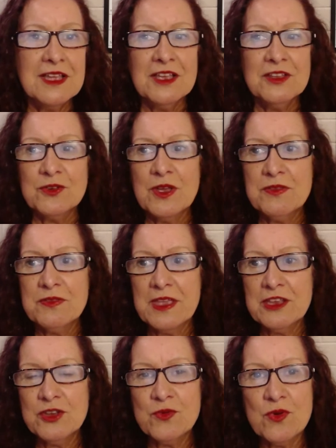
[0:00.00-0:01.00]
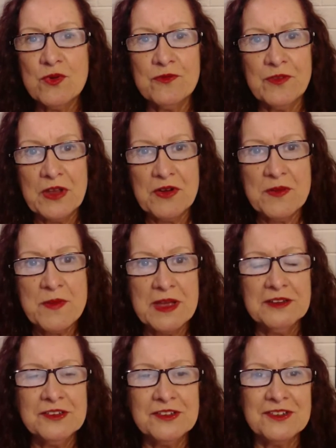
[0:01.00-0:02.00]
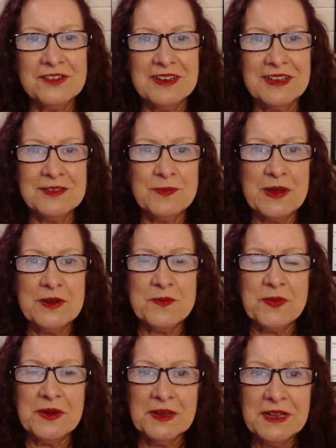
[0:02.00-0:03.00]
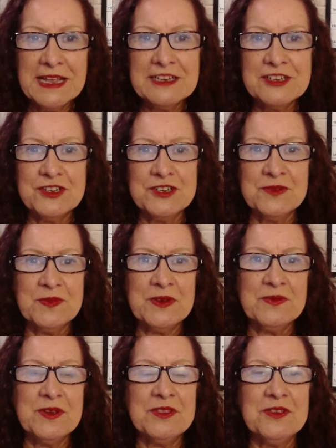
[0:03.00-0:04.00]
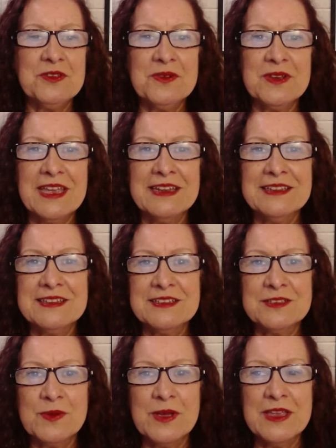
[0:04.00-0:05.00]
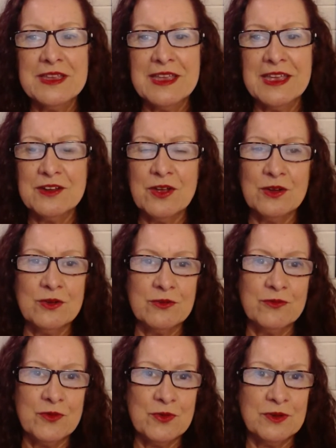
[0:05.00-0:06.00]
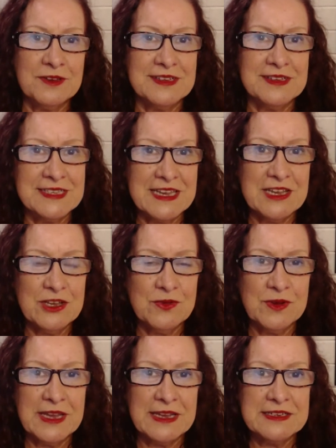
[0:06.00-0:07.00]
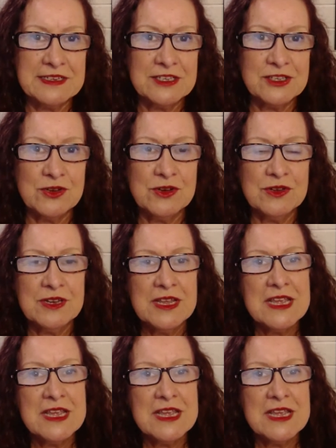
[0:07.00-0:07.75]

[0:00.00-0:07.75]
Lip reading: So I thank you all very much. It's been a pleasure to be with you again this week, and I'll look forward to seeing you again soon.